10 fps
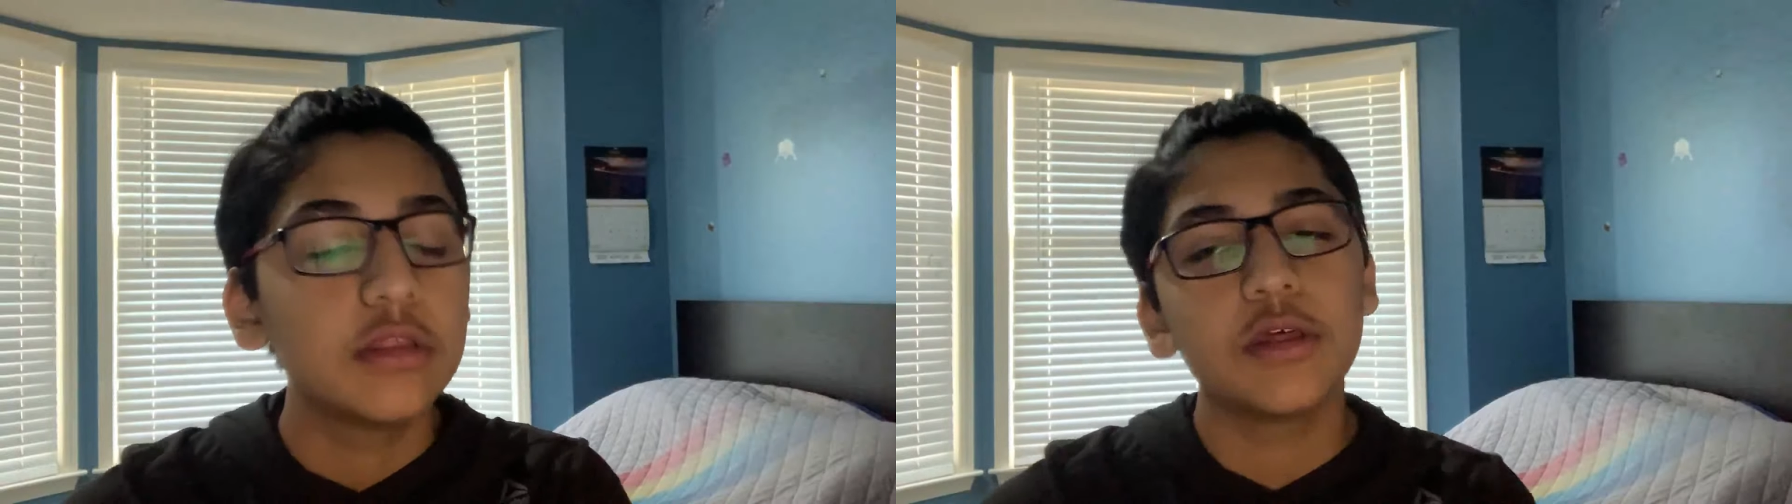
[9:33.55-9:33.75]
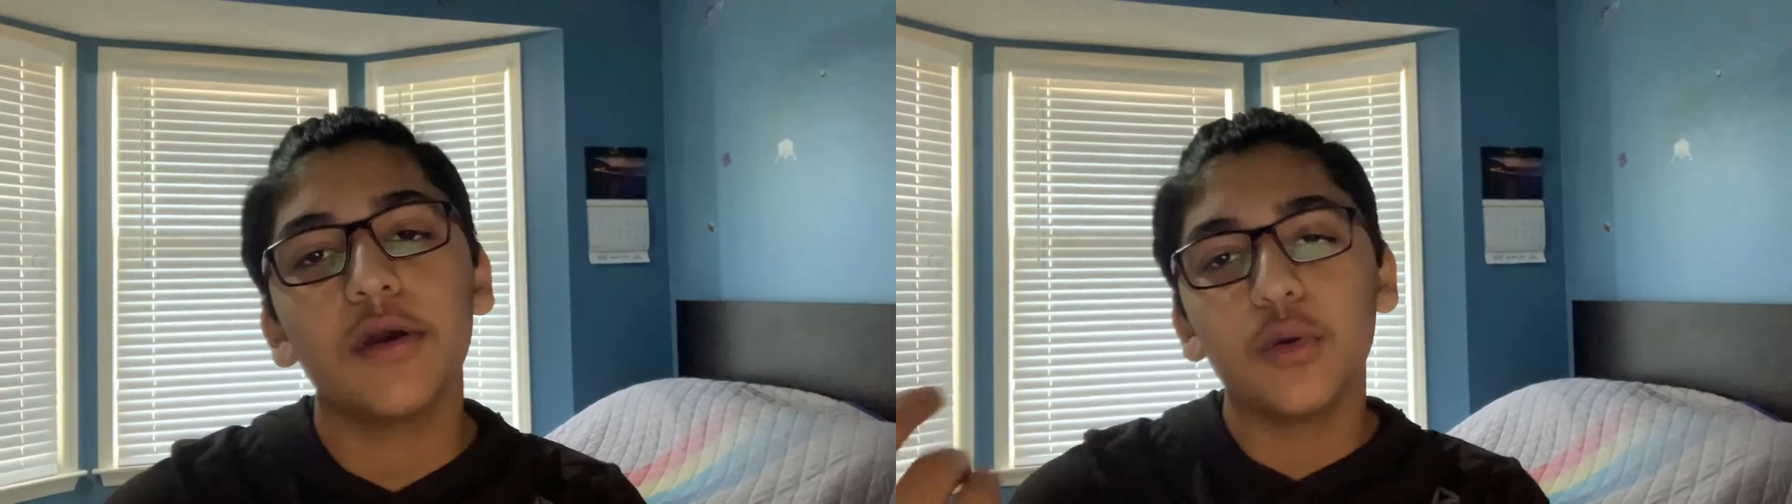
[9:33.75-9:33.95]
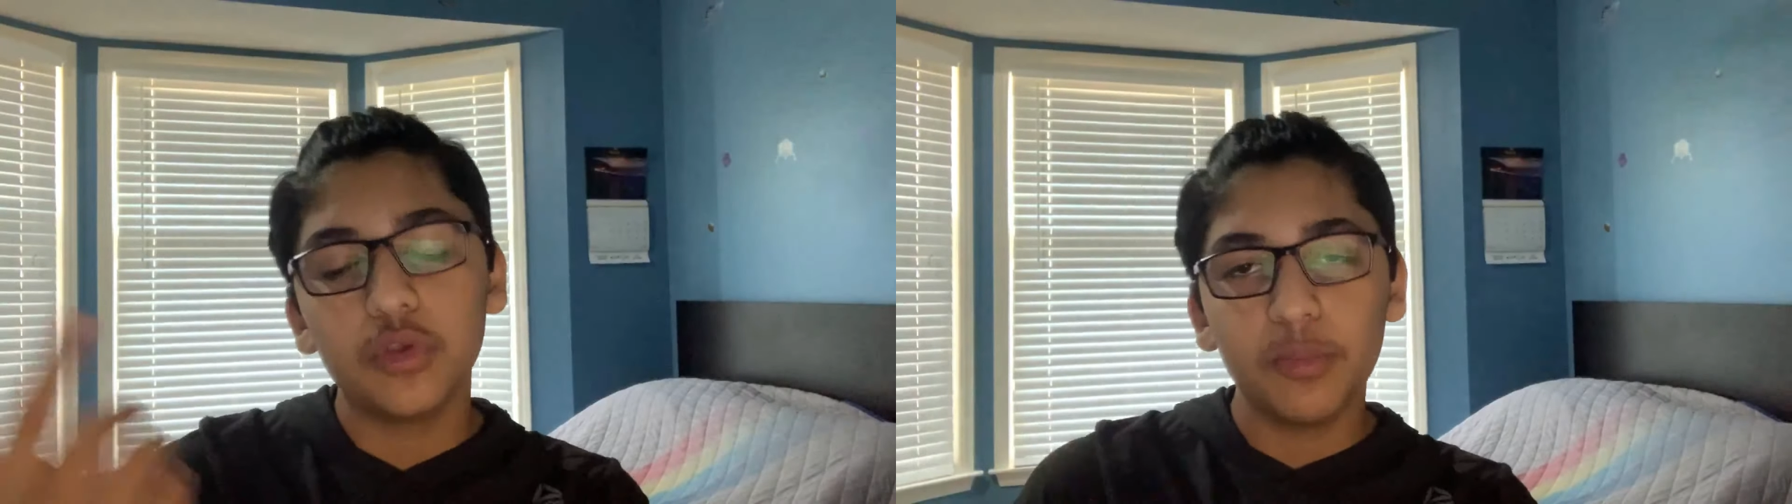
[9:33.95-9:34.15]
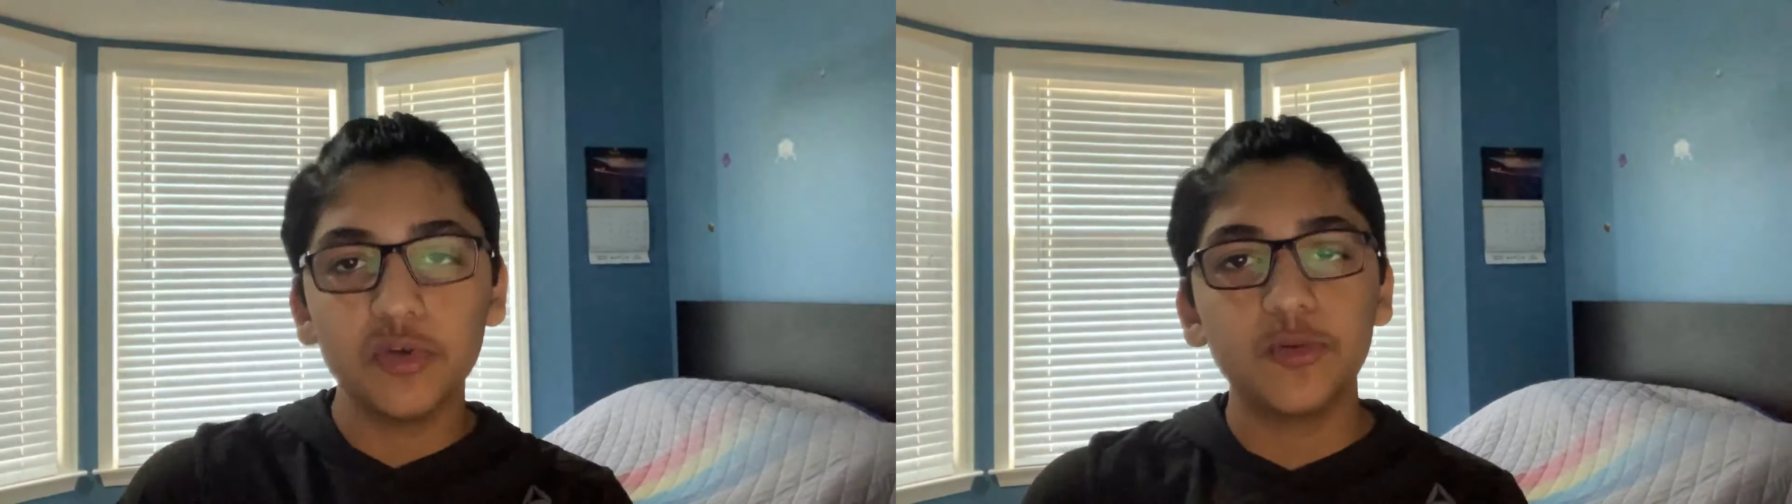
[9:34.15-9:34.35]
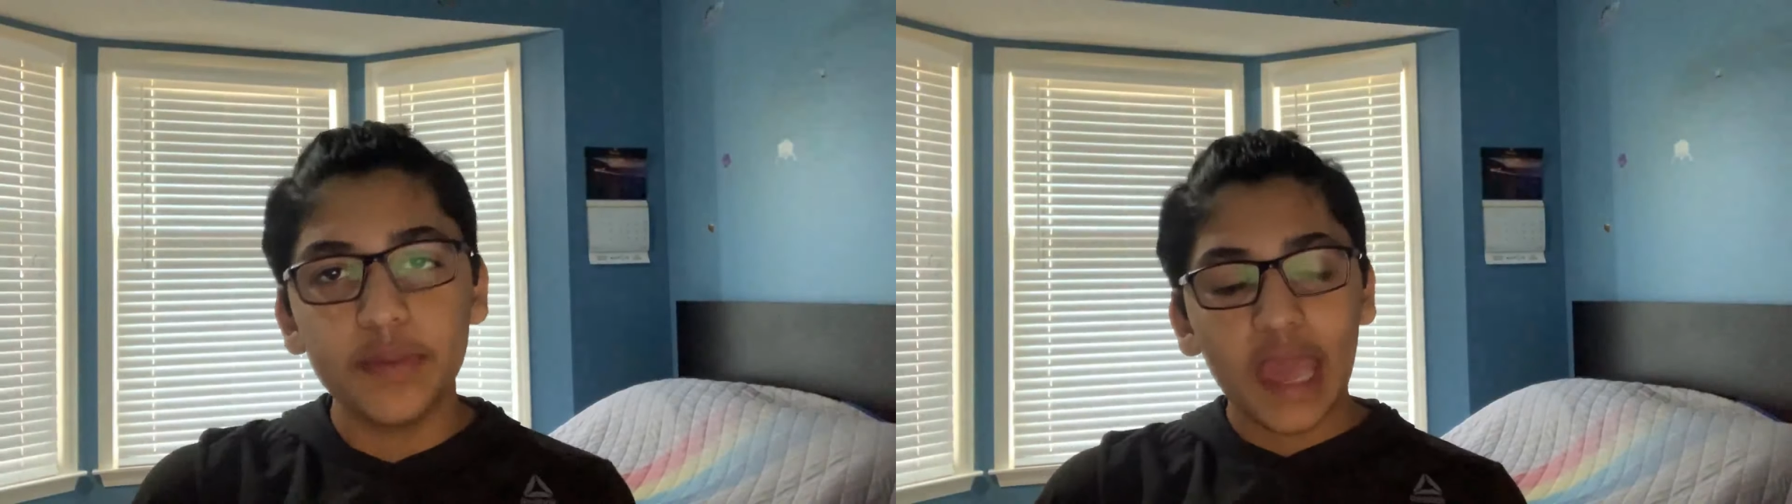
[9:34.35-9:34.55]
It was
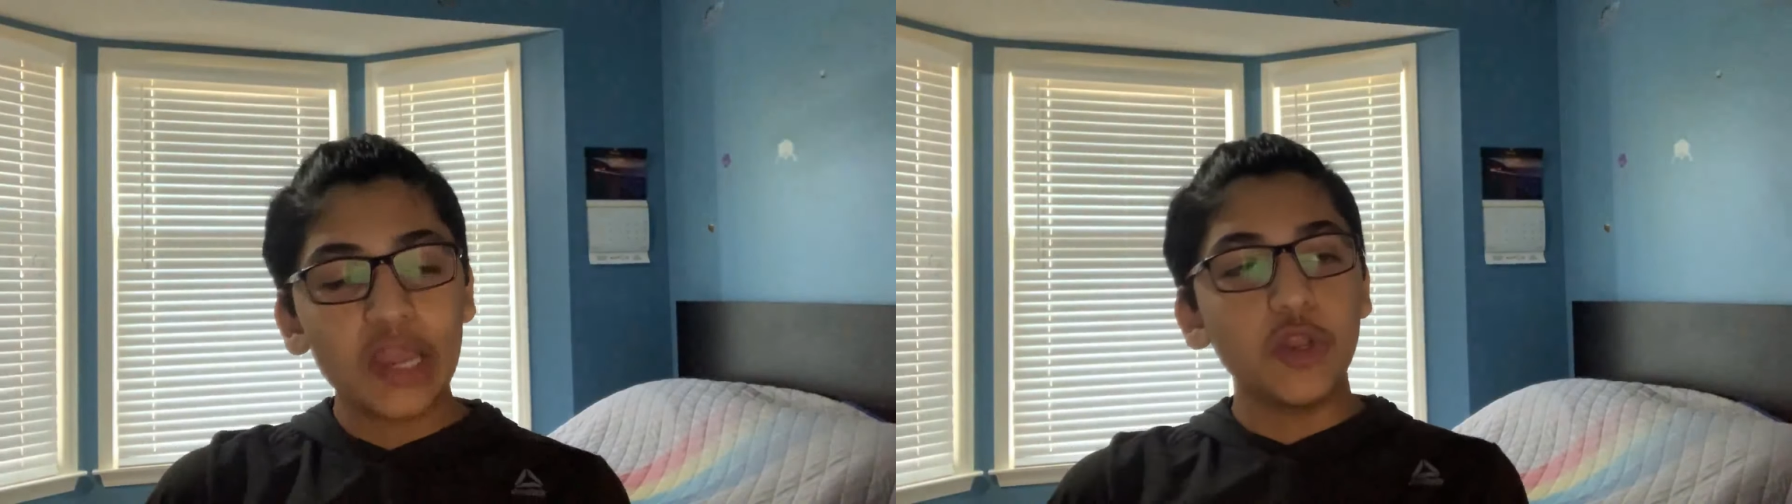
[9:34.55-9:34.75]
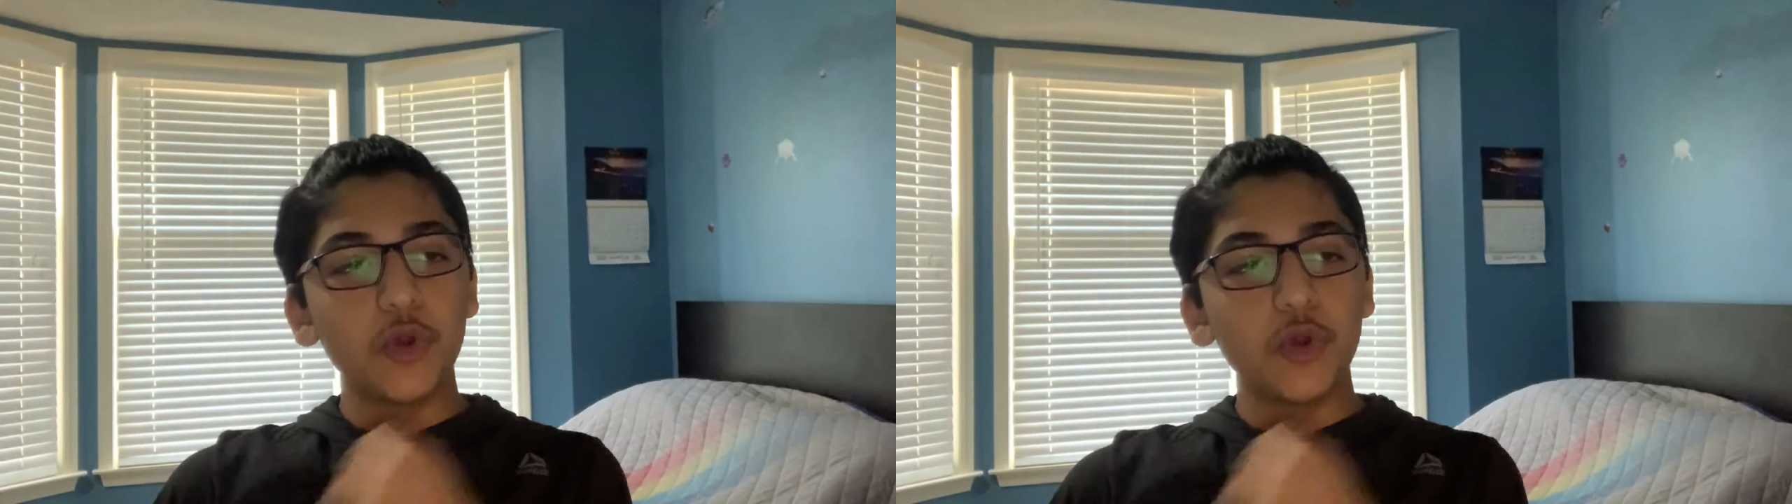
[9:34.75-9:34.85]
supposed to be at